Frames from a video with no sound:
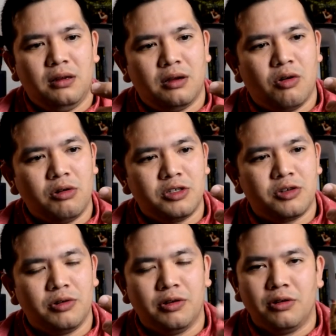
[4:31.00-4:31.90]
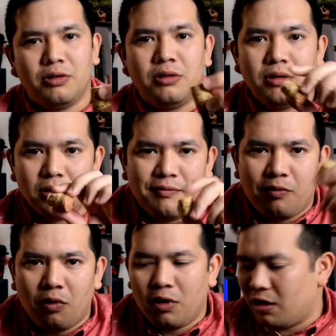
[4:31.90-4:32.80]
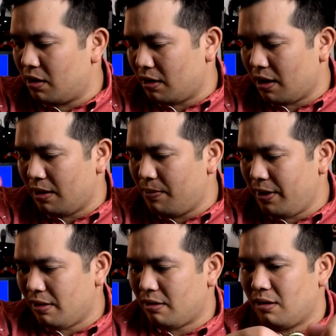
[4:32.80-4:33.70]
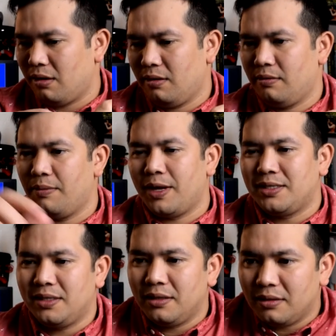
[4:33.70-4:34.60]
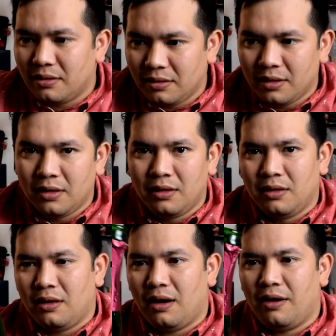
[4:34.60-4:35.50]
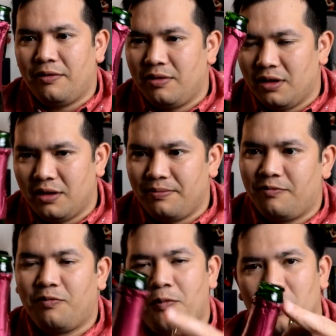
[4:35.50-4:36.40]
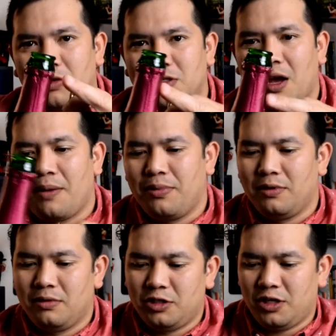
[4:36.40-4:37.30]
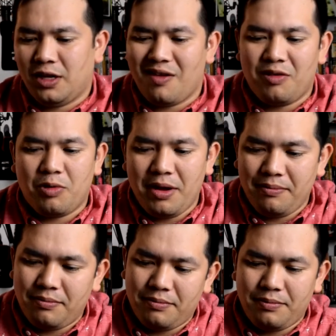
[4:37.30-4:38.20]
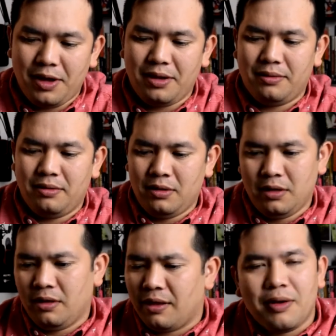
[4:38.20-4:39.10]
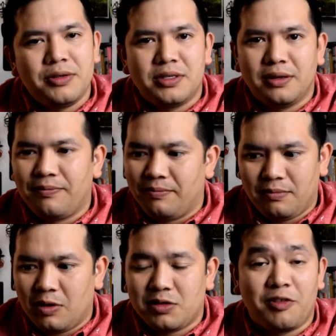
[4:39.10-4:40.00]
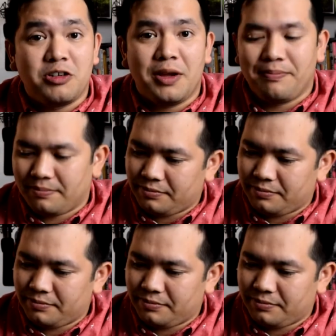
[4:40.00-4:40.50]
corkscrew for a beer. I'm guessing the foiled top should have gave it away, but that was the first time.